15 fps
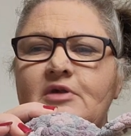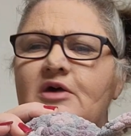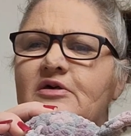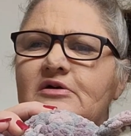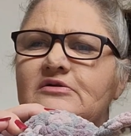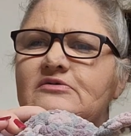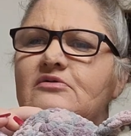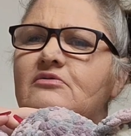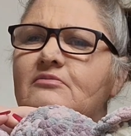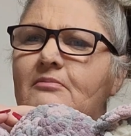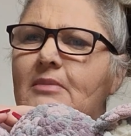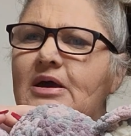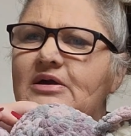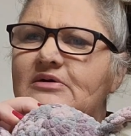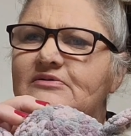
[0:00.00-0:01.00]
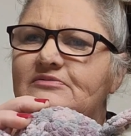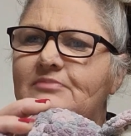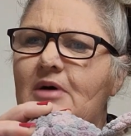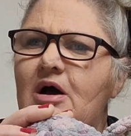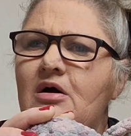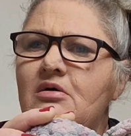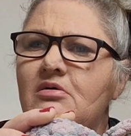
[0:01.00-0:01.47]
think it's called Maker's
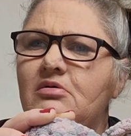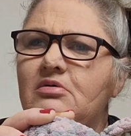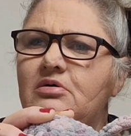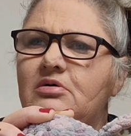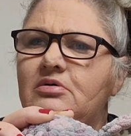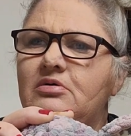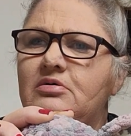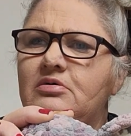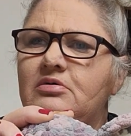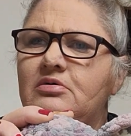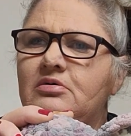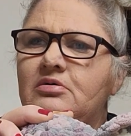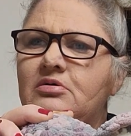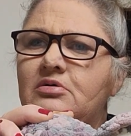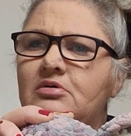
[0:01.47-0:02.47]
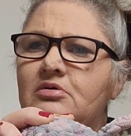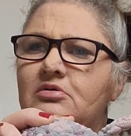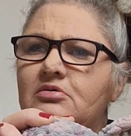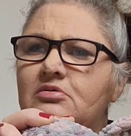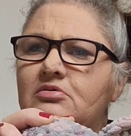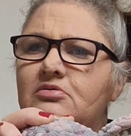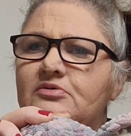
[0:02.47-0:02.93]
Mark
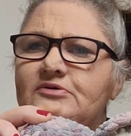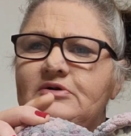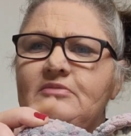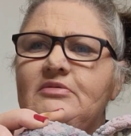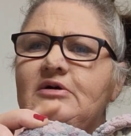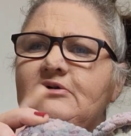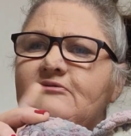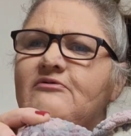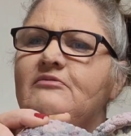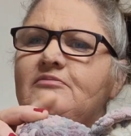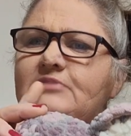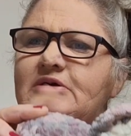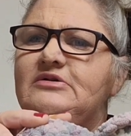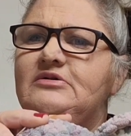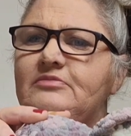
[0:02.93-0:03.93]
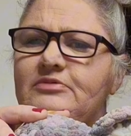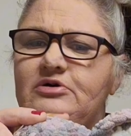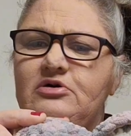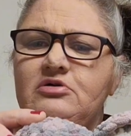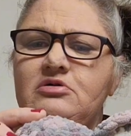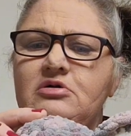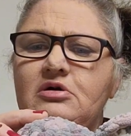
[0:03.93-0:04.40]
or something from Big
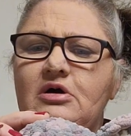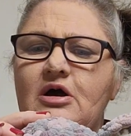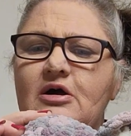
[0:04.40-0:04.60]
W.